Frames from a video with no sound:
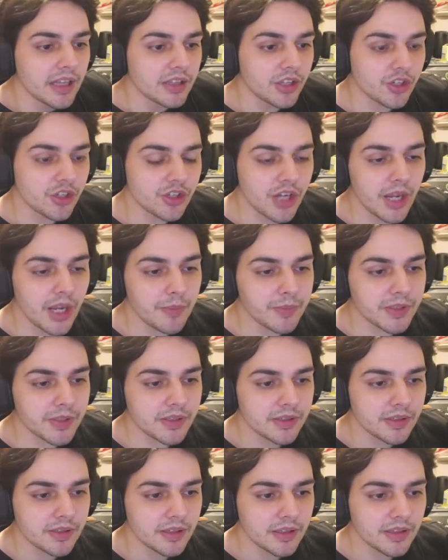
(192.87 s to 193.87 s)
The
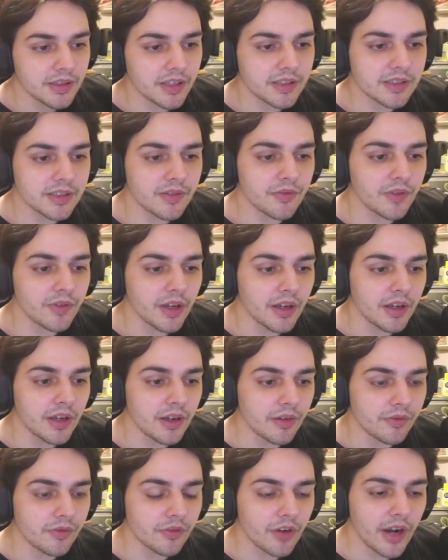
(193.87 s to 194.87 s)
shapes, there's a
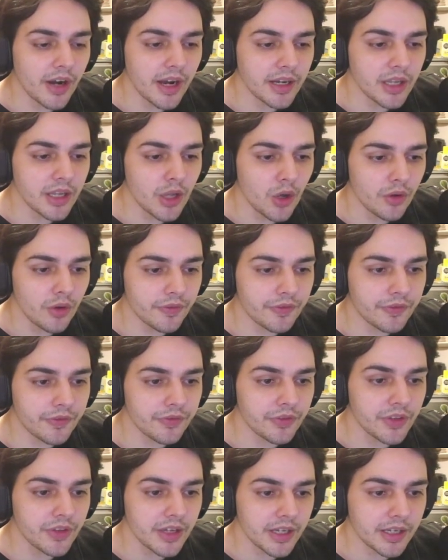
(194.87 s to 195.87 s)
variety of
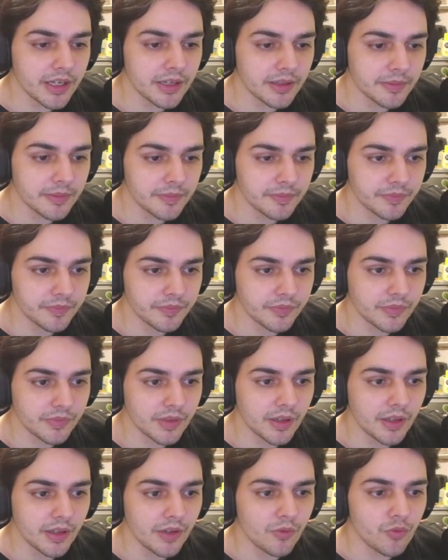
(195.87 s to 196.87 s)
thick,
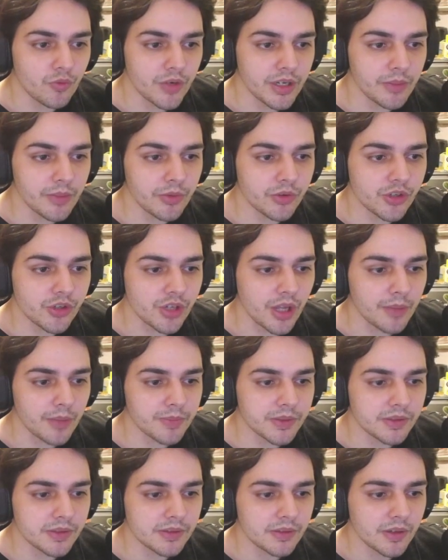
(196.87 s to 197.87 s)
readable
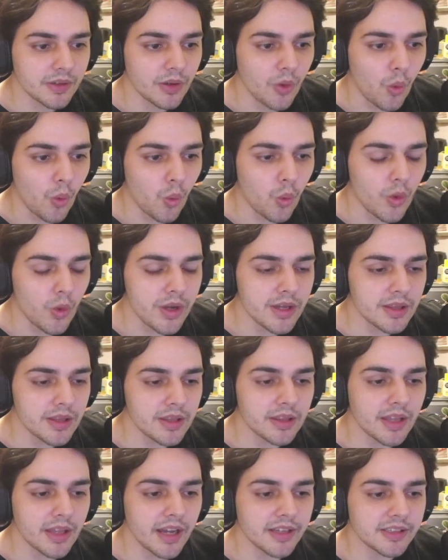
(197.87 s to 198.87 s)
shapes with a
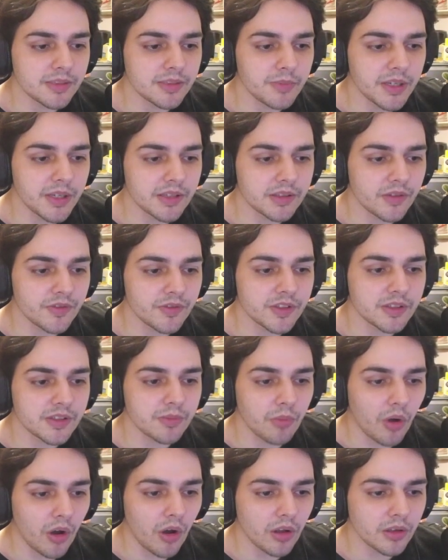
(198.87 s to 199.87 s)
nice mix of
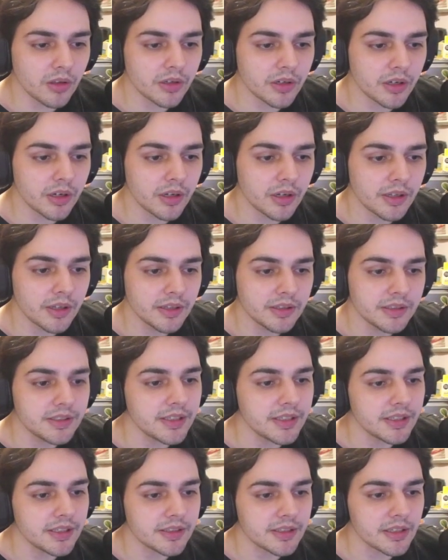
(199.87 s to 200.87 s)
smaller
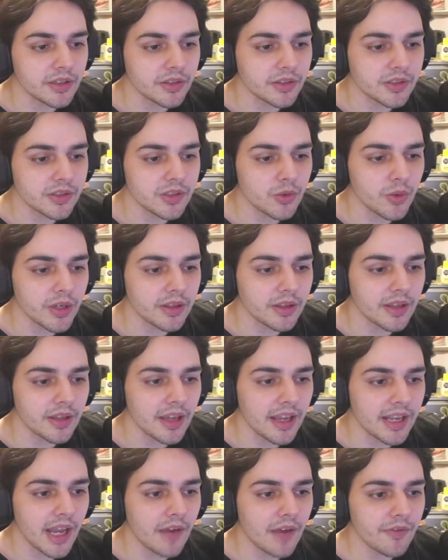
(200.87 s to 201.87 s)
detail to it,
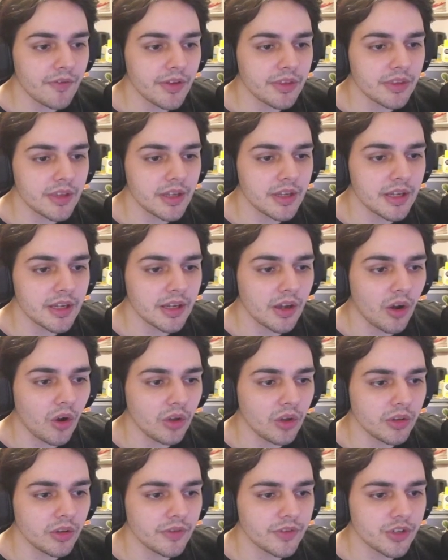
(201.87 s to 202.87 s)
and everything,
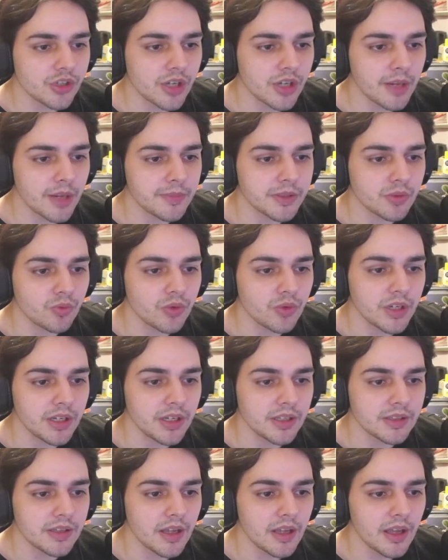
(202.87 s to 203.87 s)
all of the shapes
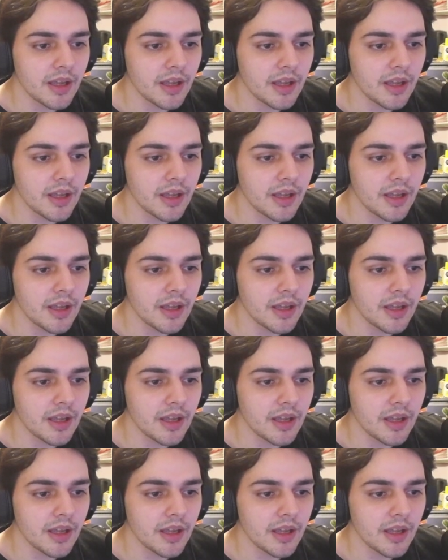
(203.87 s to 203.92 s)
read